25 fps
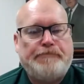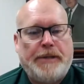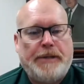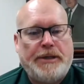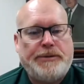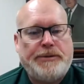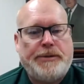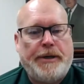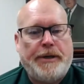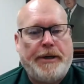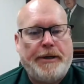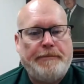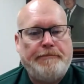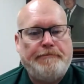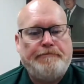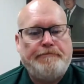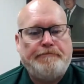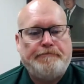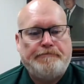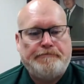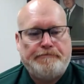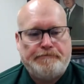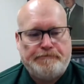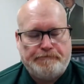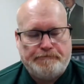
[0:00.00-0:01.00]
All these gray
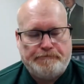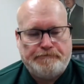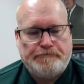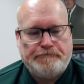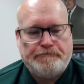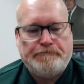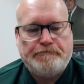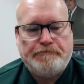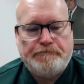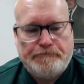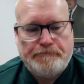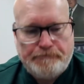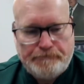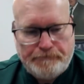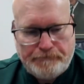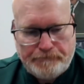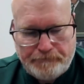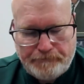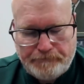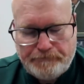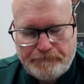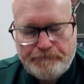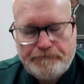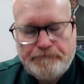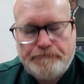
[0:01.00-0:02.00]
hairs that I name
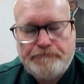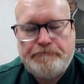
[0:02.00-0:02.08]
after the